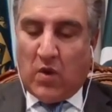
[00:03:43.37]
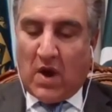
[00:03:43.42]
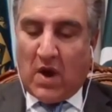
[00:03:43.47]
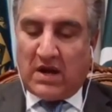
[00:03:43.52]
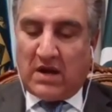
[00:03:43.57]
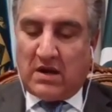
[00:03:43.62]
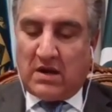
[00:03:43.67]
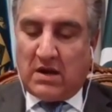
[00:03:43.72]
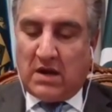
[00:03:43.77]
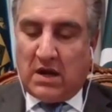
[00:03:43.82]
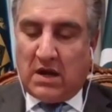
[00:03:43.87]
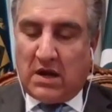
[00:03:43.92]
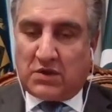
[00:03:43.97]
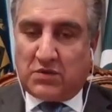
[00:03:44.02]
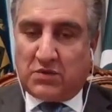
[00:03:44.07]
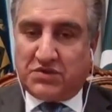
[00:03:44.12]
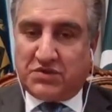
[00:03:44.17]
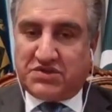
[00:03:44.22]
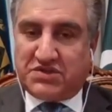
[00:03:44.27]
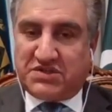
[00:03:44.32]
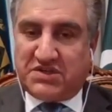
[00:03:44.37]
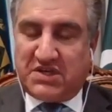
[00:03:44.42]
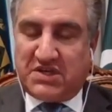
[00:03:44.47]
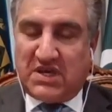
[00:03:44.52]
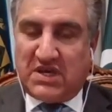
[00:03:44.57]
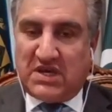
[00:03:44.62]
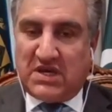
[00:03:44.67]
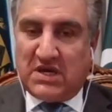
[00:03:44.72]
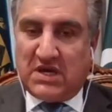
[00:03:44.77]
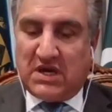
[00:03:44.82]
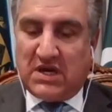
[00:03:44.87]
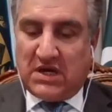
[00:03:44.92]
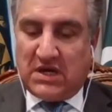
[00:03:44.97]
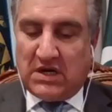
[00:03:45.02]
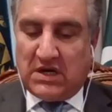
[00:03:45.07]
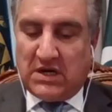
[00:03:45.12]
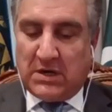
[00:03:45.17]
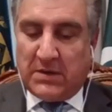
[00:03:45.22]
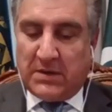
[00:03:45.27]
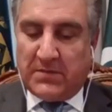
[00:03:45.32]
One could see
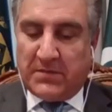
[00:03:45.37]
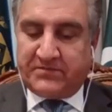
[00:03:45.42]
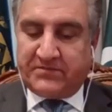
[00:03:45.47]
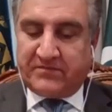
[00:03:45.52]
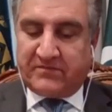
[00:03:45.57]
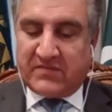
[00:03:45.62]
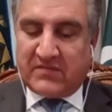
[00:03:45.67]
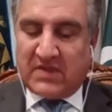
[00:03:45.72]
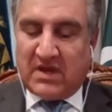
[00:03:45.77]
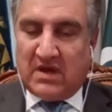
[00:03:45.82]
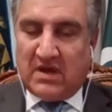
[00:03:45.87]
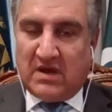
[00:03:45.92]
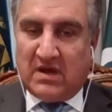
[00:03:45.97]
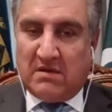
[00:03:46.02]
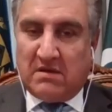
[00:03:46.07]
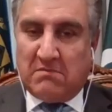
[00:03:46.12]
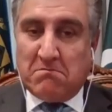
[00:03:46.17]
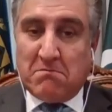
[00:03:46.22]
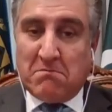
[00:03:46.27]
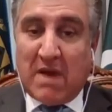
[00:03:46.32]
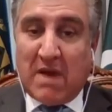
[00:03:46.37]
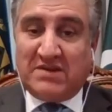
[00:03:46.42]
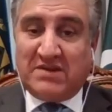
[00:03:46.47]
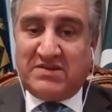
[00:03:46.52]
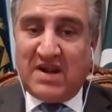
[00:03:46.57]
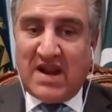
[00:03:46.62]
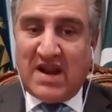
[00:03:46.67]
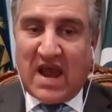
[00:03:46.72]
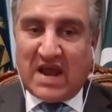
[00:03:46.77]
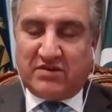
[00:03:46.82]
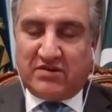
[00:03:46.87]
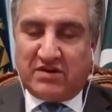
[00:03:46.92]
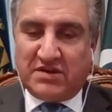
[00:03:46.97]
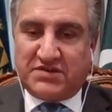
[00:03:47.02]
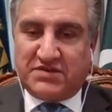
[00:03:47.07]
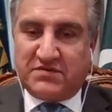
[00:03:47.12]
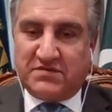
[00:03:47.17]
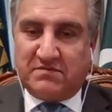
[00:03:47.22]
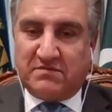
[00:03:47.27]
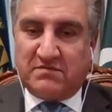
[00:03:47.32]

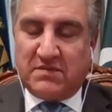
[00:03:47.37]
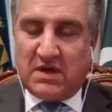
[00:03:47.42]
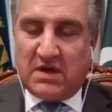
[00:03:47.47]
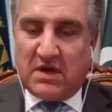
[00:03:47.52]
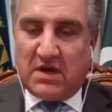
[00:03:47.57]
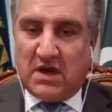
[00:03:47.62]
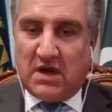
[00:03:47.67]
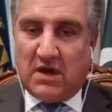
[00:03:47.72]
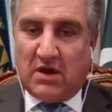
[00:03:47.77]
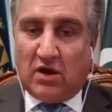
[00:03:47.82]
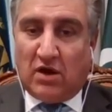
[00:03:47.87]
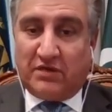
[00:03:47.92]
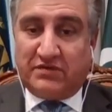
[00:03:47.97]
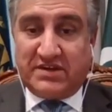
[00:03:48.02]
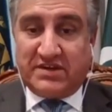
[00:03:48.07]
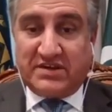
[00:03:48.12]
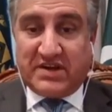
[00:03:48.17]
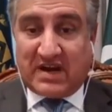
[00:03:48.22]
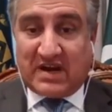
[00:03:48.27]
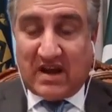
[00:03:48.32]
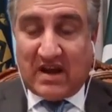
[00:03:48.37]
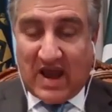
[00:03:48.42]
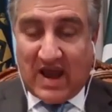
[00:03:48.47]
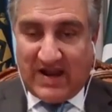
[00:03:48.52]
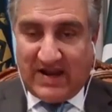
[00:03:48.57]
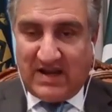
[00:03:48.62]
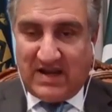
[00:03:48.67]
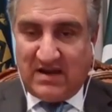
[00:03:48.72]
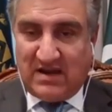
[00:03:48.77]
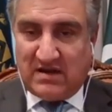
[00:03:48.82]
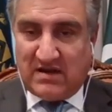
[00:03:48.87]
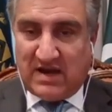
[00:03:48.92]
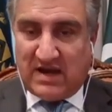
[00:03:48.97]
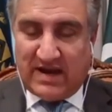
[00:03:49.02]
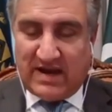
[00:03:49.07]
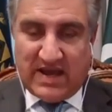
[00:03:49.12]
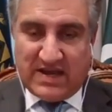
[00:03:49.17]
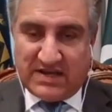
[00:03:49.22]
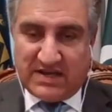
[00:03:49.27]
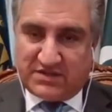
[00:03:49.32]
multilateralism on the decline.
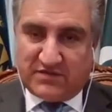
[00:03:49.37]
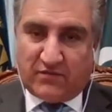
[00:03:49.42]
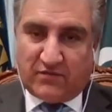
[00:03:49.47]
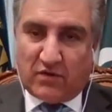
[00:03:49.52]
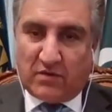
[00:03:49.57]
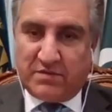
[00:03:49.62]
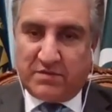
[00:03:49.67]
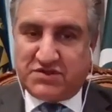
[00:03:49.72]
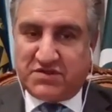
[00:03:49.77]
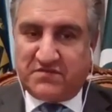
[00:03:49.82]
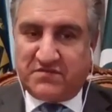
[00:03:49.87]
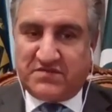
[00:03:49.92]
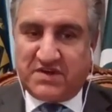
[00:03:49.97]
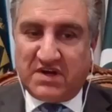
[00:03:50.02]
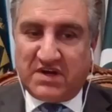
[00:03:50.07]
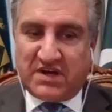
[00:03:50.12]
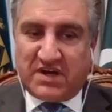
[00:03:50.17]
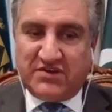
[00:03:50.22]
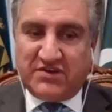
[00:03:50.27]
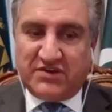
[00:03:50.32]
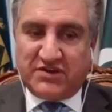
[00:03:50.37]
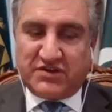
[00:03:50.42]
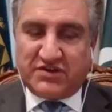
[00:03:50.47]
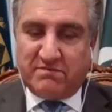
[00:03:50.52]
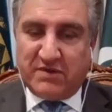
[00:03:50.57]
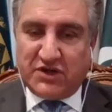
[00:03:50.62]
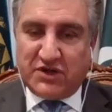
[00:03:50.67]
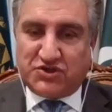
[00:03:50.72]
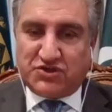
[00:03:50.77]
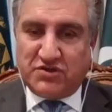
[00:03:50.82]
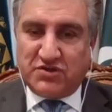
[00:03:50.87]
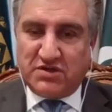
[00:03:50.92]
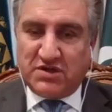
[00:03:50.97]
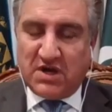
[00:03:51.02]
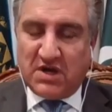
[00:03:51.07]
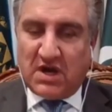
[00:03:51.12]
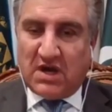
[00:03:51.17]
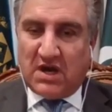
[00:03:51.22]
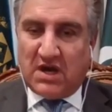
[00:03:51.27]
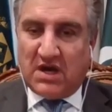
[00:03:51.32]
And as the Foreign Minister of Turkey just
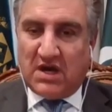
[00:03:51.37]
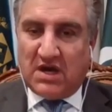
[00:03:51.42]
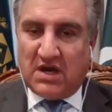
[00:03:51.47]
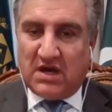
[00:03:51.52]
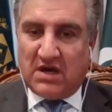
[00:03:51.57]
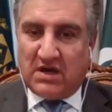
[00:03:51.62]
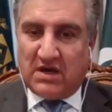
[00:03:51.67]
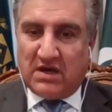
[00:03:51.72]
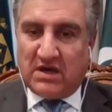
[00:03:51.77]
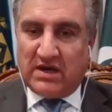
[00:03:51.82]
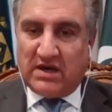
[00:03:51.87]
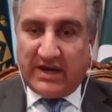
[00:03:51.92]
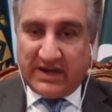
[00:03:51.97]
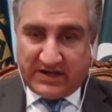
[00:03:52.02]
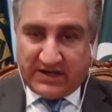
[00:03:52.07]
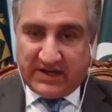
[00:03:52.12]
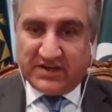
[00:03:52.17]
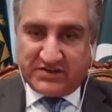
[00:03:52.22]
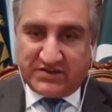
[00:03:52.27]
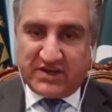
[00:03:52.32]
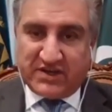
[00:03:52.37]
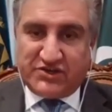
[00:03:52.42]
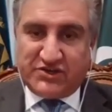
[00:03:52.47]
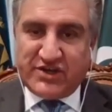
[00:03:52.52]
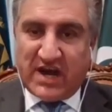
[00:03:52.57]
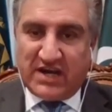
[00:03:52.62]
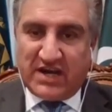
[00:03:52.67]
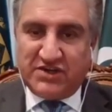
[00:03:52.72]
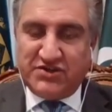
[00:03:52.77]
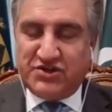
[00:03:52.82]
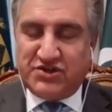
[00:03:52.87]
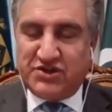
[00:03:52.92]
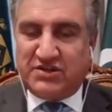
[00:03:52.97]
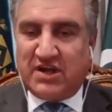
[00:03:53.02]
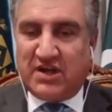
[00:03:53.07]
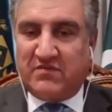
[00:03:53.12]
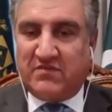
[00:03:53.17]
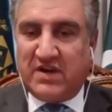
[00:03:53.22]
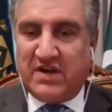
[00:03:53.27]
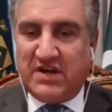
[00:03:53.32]
mentioned, it is a
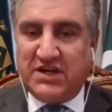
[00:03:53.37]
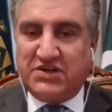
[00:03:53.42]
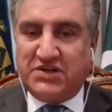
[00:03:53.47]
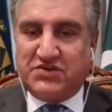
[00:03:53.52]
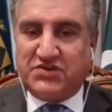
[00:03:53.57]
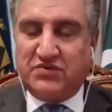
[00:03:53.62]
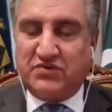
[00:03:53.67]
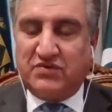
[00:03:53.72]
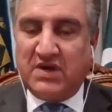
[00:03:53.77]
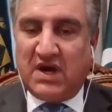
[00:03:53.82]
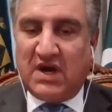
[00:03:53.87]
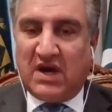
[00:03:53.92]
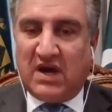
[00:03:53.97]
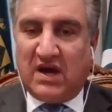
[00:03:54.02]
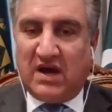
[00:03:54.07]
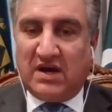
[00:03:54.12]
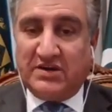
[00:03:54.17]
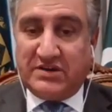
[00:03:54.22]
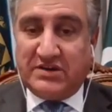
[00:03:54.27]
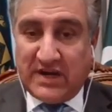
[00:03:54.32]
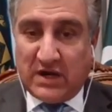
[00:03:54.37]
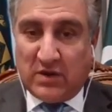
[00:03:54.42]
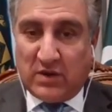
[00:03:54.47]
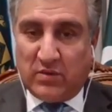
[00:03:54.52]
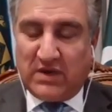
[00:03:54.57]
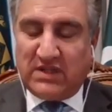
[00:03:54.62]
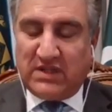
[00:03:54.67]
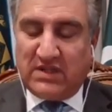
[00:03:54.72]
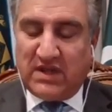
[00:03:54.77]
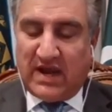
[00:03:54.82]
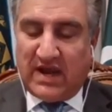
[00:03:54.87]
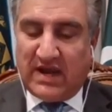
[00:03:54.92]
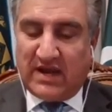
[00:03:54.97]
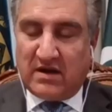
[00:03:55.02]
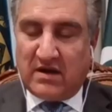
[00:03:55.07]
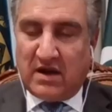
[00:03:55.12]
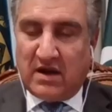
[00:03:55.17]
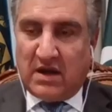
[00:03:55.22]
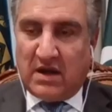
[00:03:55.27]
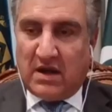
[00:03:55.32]
challenge that we need to deal with.
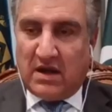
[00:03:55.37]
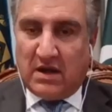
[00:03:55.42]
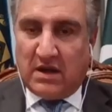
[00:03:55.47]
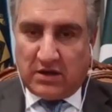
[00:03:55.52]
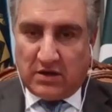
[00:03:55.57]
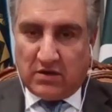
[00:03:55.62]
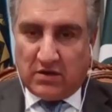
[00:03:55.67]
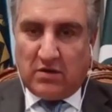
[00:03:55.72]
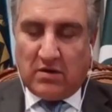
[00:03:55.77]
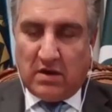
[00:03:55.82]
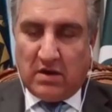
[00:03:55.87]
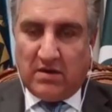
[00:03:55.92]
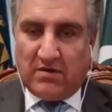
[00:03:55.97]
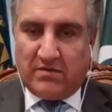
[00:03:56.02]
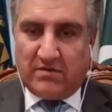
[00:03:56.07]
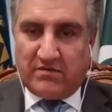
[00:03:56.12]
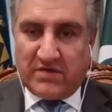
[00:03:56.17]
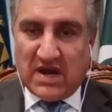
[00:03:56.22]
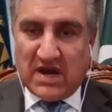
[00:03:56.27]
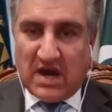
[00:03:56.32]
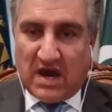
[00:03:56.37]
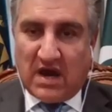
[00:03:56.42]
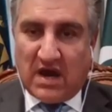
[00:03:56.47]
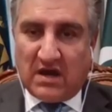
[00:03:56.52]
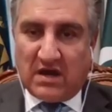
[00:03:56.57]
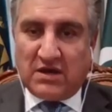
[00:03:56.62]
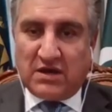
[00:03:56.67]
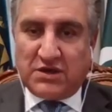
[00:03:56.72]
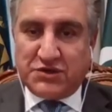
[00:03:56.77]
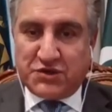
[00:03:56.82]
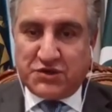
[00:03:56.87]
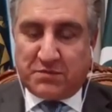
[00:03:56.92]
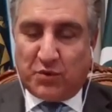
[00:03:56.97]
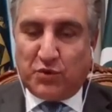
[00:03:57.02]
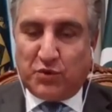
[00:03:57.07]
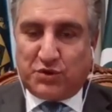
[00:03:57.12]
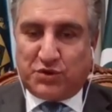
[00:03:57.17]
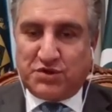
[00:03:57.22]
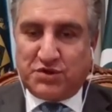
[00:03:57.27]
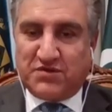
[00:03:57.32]
And, we are
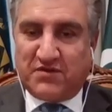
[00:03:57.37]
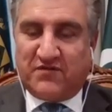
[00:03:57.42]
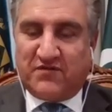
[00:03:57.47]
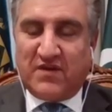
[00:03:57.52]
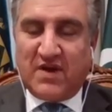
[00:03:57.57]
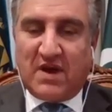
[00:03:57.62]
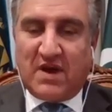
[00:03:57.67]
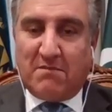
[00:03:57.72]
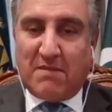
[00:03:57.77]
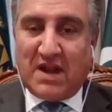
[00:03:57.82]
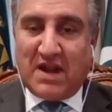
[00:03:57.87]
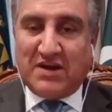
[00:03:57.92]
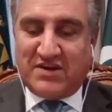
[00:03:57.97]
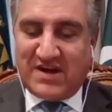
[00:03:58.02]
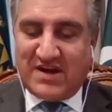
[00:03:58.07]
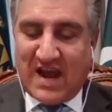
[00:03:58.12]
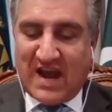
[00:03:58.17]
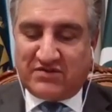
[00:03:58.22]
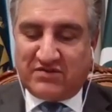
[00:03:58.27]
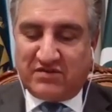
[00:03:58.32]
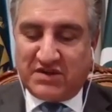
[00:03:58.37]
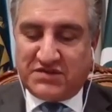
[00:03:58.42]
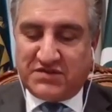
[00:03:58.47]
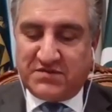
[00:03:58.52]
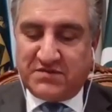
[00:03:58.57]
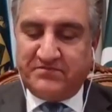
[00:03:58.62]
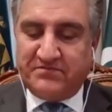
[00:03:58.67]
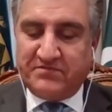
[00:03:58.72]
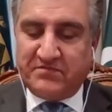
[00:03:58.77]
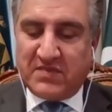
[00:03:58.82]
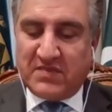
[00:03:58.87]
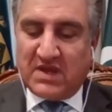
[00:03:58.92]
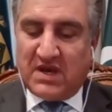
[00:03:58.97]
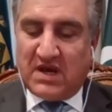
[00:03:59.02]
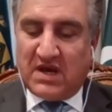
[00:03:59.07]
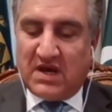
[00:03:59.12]
supporters of multilateralism.